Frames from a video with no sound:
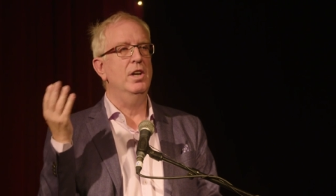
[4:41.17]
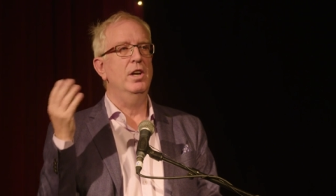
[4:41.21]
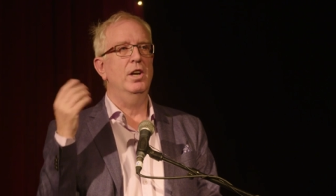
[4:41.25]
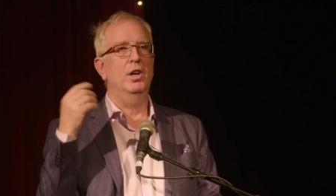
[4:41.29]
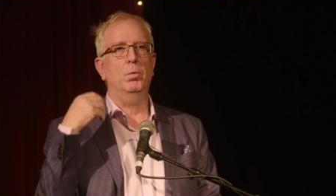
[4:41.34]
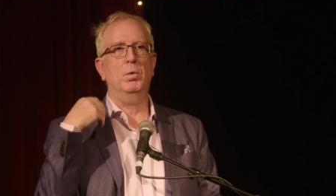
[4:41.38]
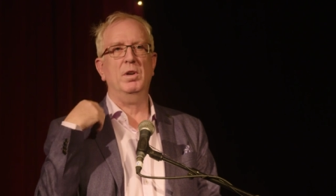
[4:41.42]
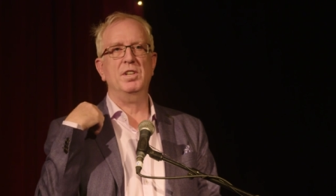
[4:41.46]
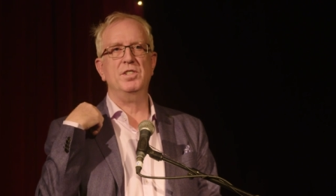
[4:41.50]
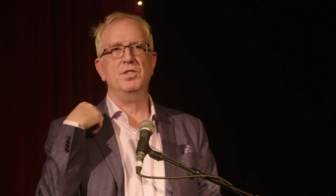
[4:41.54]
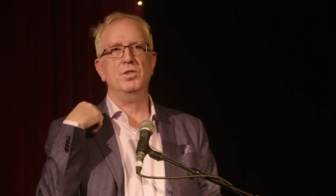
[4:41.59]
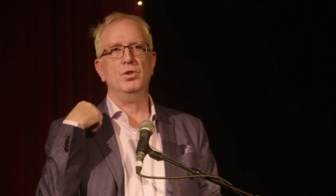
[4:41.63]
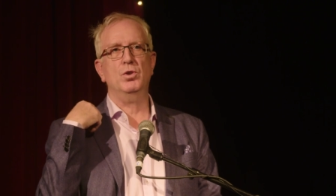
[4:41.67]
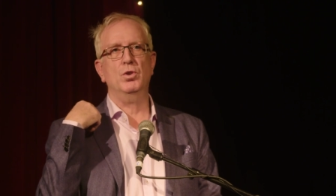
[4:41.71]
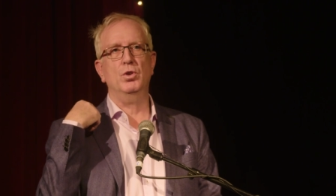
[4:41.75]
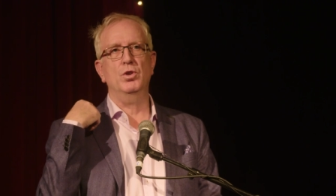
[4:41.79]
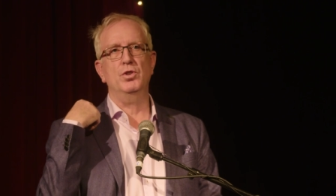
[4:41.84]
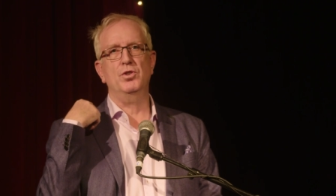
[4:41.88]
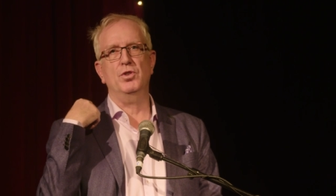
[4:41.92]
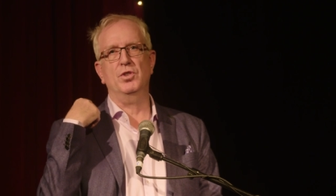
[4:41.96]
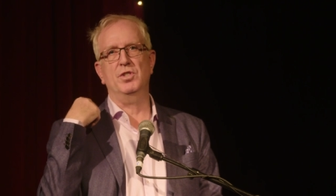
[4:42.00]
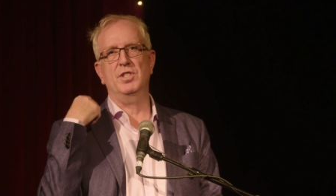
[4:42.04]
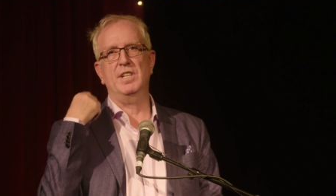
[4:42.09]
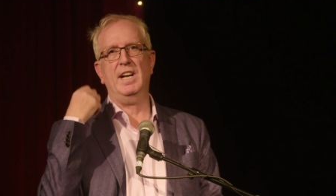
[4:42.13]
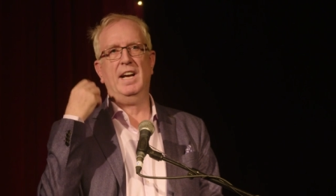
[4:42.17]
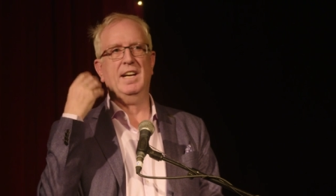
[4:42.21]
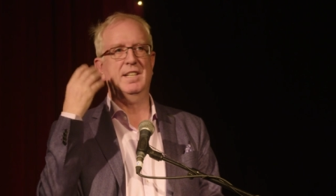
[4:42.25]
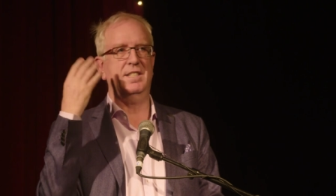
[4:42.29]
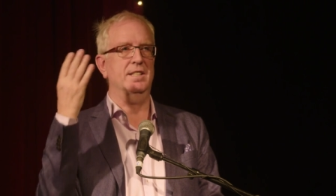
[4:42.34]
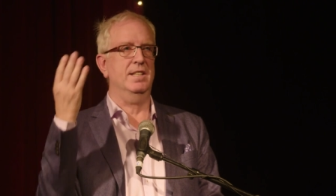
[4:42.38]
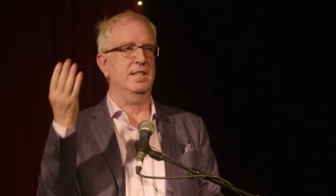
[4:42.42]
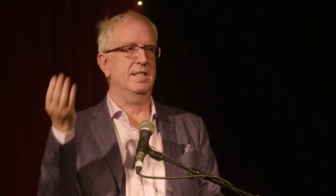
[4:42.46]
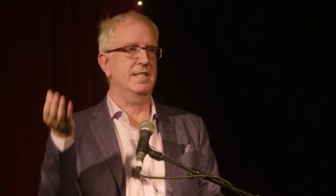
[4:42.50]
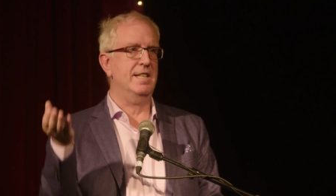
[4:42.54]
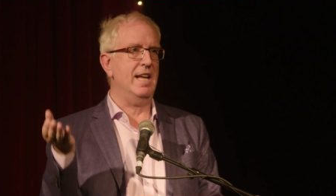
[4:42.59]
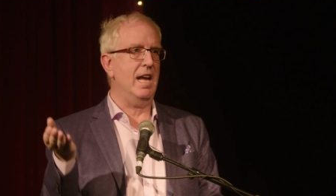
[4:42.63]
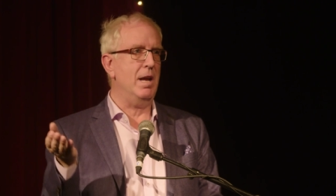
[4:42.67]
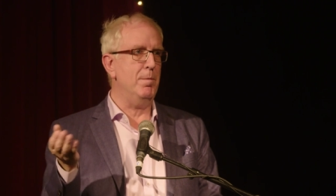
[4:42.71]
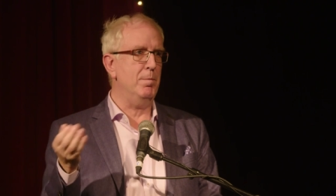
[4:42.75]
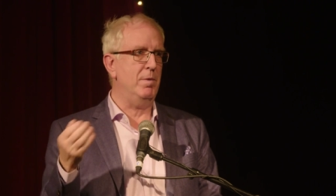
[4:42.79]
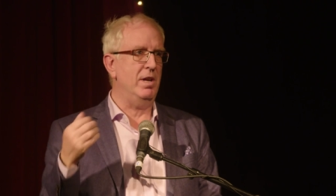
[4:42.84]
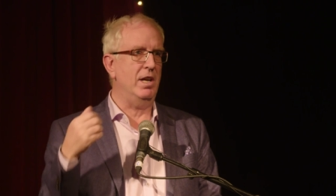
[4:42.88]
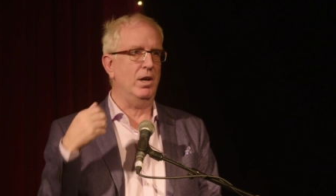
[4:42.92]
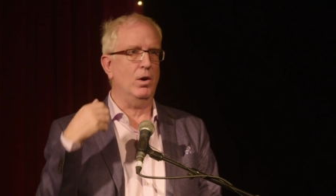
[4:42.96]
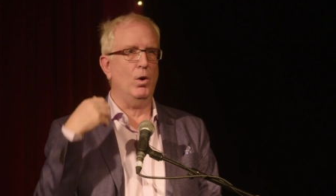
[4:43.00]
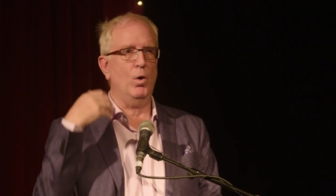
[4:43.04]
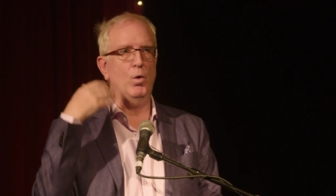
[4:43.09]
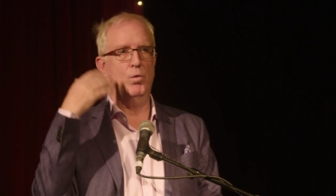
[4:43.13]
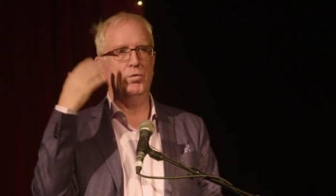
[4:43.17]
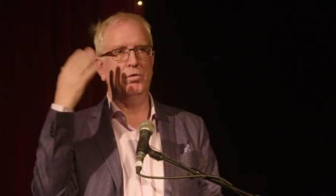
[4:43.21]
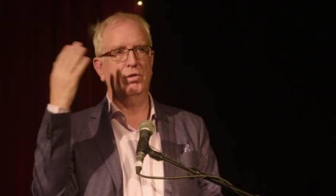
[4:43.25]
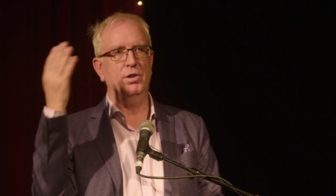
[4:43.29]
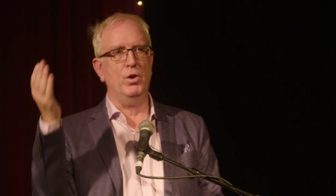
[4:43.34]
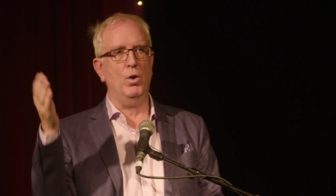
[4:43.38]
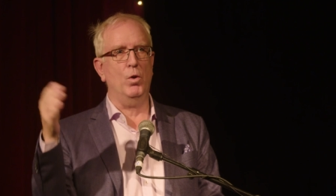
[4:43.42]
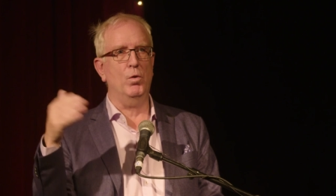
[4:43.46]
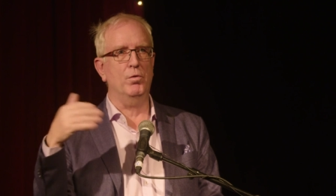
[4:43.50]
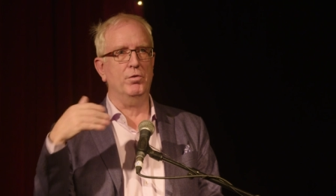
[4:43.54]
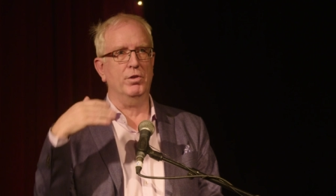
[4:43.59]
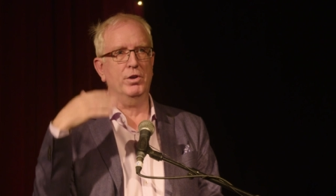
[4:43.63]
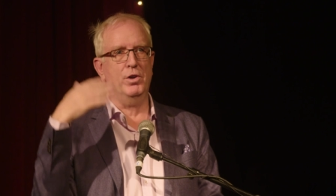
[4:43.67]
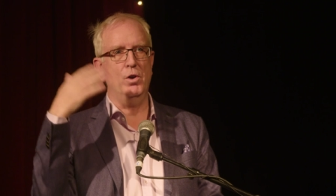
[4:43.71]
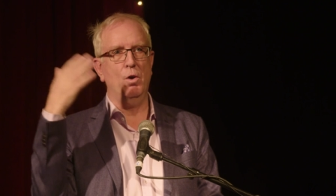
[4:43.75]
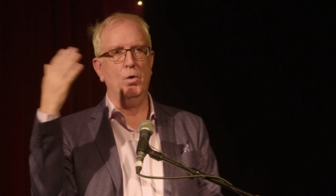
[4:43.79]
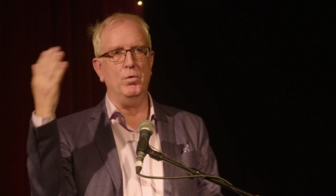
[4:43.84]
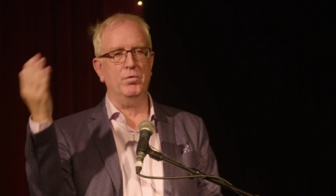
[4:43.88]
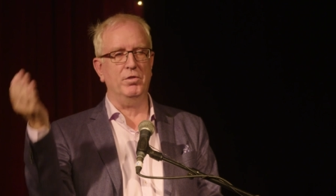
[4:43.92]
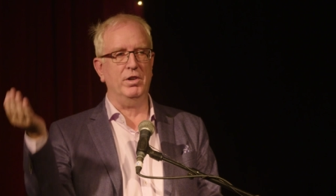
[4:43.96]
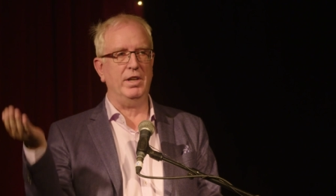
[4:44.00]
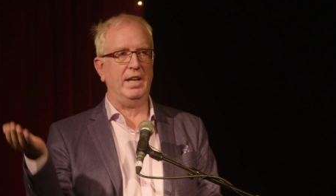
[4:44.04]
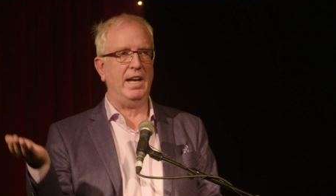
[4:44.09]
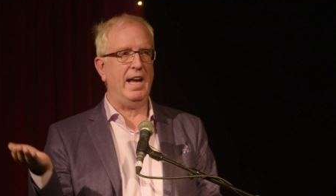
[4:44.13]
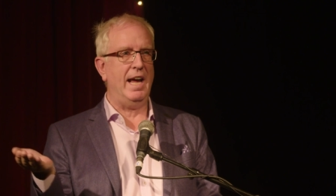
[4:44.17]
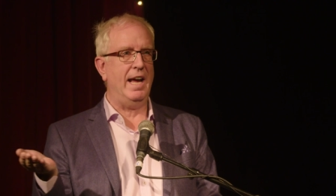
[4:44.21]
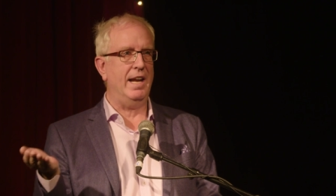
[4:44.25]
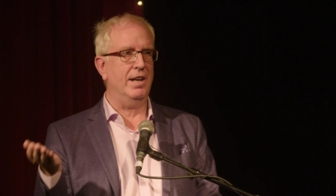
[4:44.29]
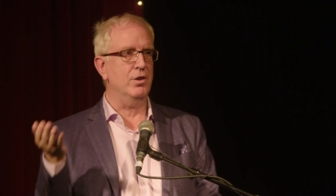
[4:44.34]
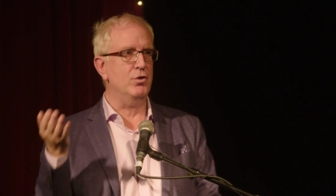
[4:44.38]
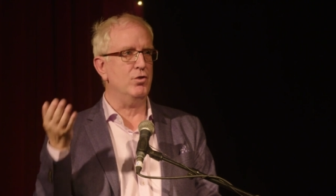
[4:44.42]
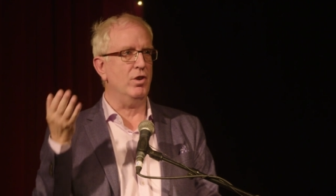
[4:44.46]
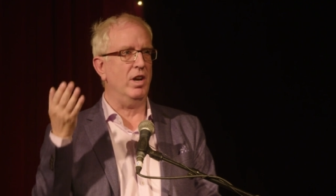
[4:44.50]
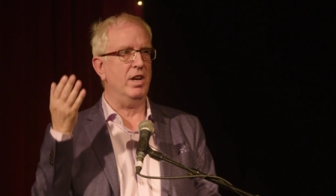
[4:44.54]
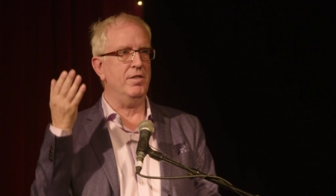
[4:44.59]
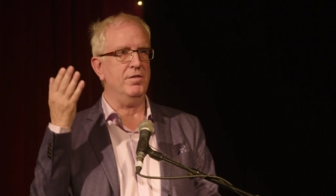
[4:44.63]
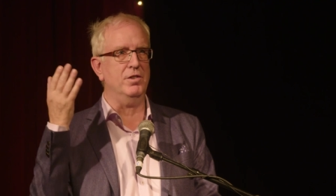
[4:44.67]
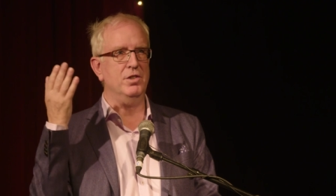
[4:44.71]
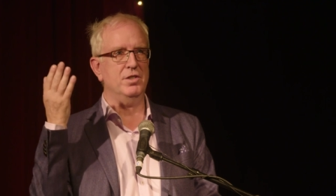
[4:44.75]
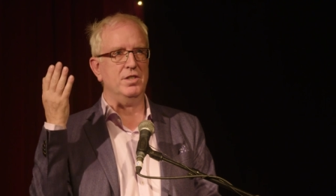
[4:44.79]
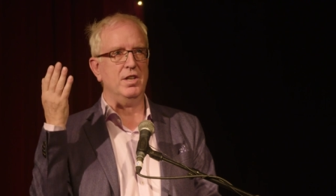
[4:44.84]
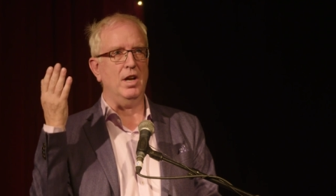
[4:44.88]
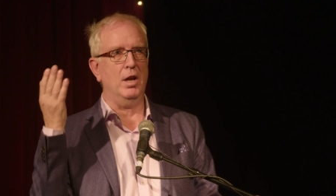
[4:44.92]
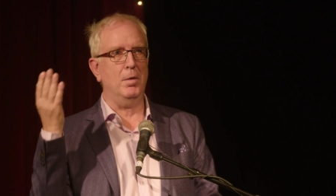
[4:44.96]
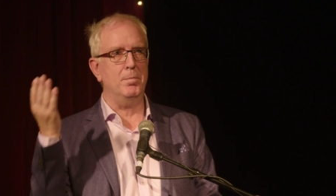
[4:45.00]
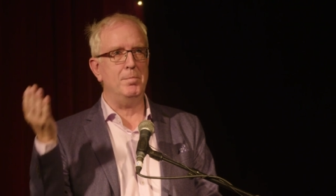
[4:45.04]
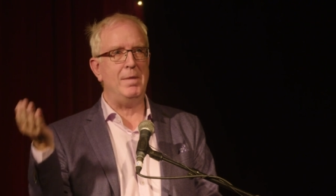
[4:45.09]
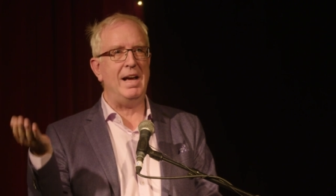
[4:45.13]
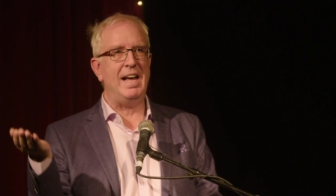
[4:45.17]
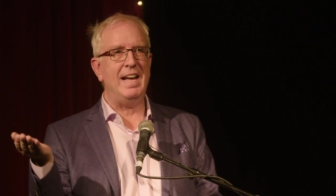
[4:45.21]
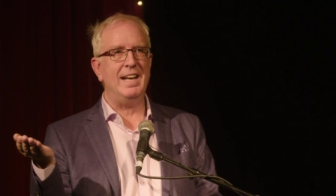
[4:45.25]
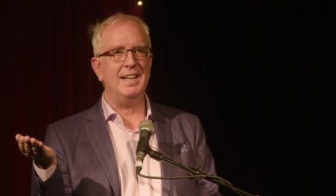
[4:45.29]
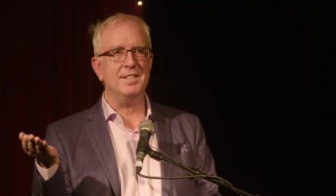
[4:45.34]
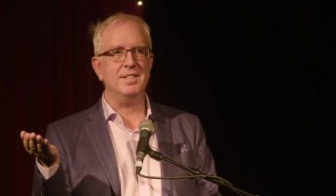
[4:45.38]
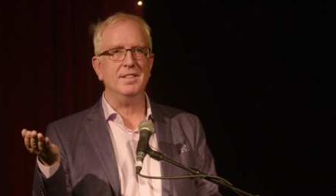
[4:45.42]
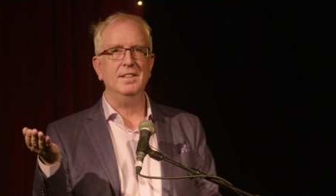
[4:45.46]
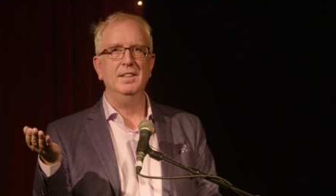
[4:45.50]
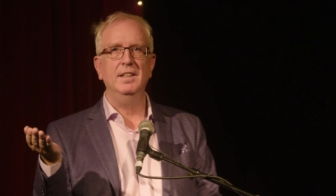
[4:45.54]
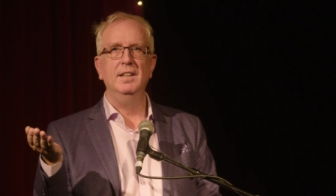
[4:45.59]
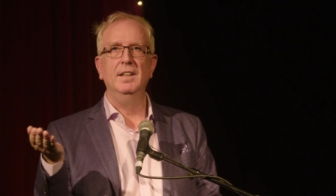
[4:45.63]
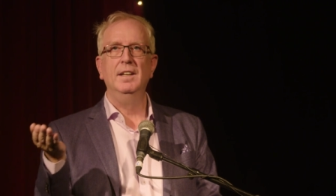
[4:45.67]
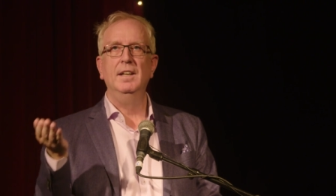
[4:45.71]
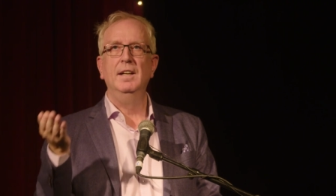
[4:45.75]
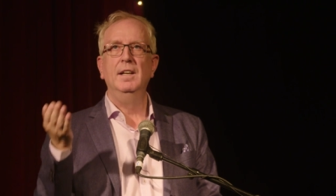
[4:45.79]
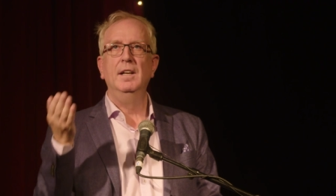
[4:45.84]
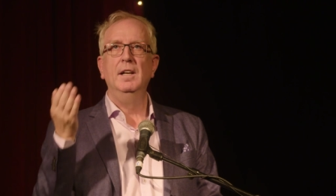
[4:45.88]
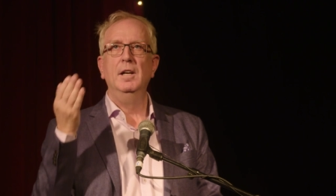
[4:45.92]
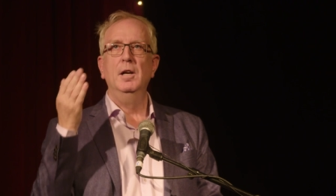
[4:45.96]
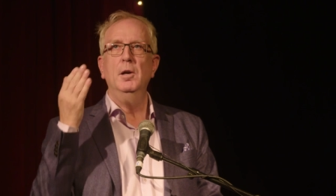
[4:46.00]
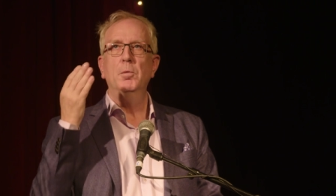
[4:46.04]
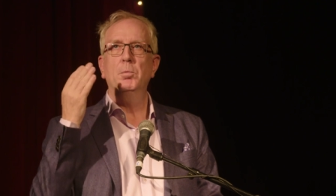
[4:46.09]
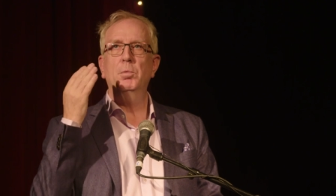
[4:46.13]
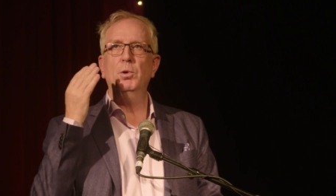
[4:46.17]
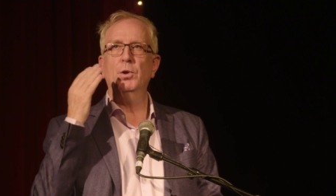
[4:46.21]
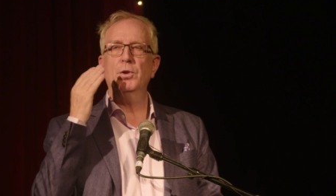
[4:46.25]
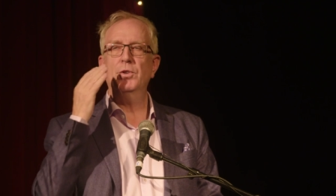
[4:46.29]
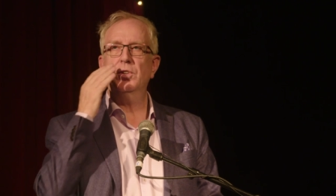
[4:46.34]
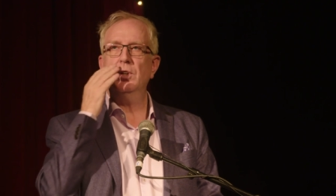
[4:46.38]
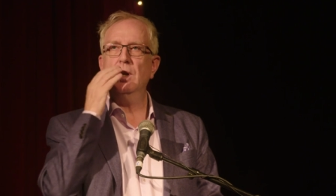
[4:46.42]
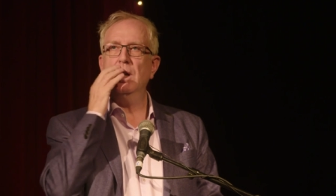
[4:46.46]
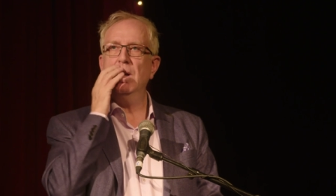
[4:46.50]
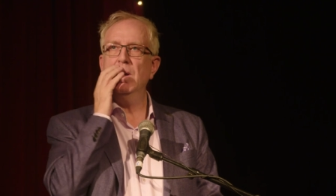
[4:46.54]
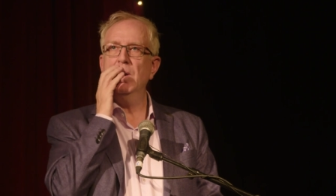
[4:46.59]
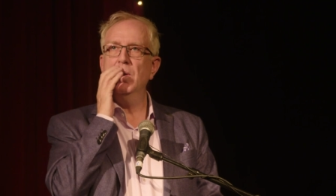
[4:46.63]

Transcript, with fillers: it wasn't her just asking the same thing over and over and over again and driving us all mad. But